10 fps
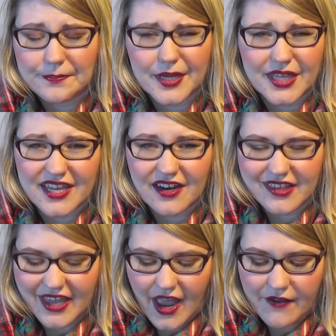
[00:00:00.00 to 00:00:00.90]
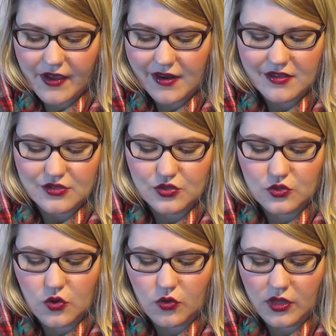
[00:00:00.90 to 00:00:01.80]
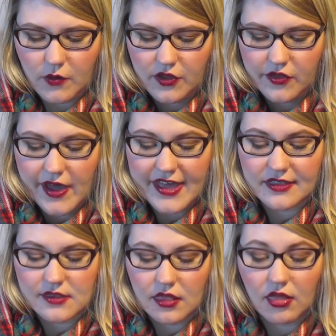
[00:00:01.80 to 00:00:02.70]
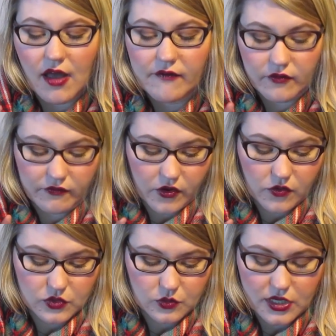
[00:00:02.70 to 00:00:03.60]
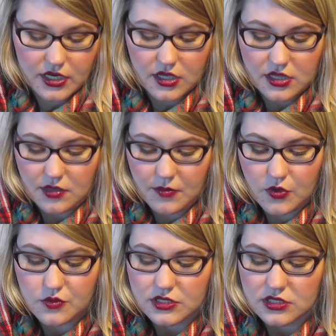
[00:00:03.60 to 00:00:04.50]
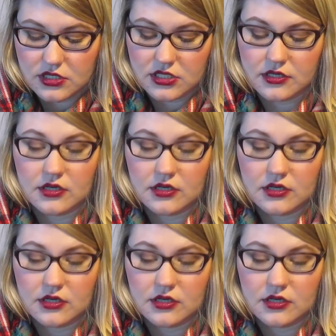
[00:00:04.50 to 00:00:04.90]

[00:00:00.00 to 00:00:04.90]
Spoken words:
But they're, like, I find it's totally worth it. I love Rosewood the most.